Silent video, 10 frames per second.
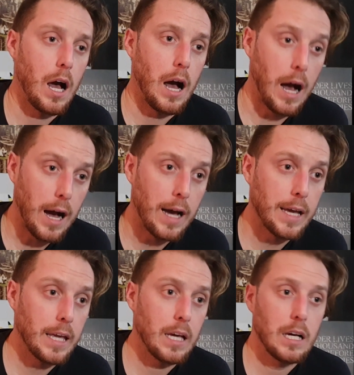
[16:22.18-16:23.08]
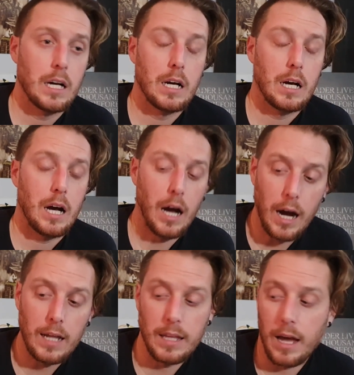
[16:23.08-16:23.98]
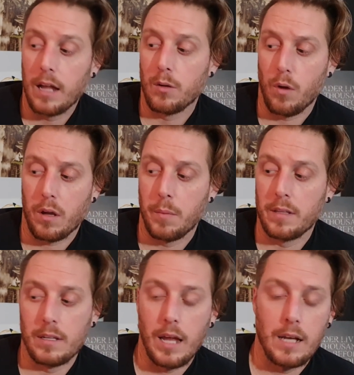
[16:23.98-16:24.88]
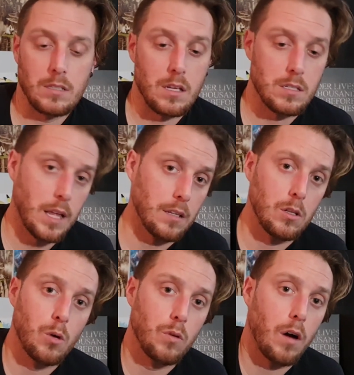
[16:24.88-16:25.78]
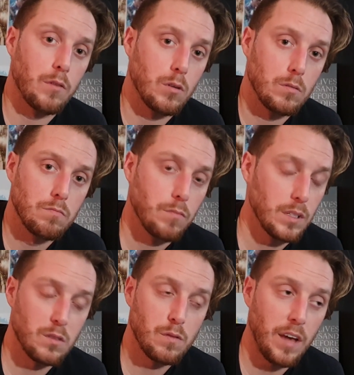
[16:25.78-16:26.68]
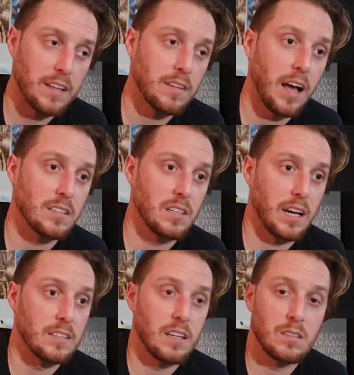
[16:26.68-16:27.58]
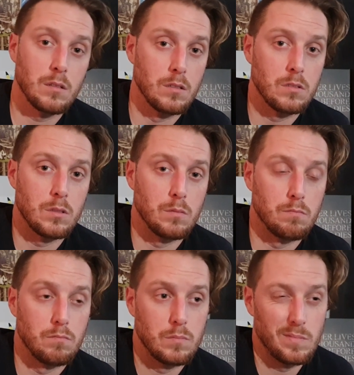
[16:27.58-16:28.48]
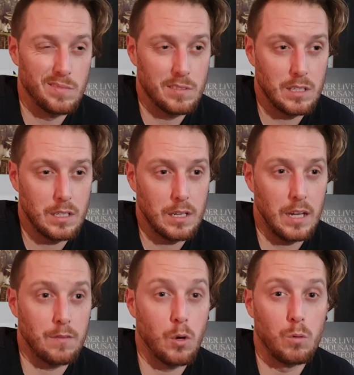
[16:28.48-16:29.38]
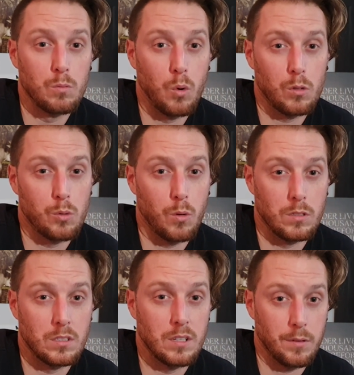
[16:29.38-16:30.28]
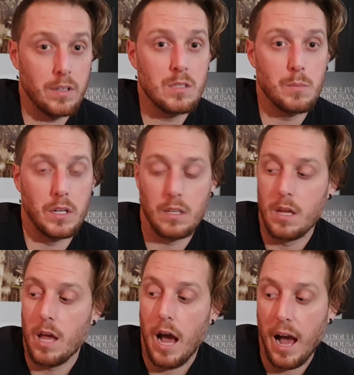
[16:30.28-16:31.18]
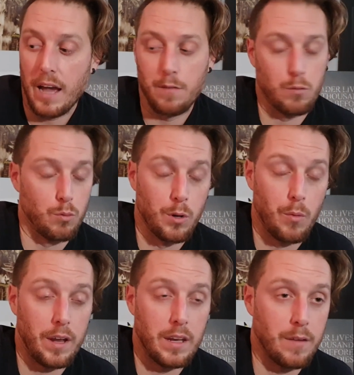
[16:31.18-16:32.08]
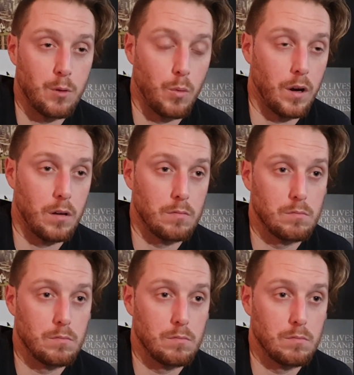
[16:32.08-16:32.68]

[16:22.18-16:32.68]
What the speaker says: I highly, highly recommend it as a standalone novel. It's fantastic. I tend to kind of go more towards series, but I've reread Neverwhere,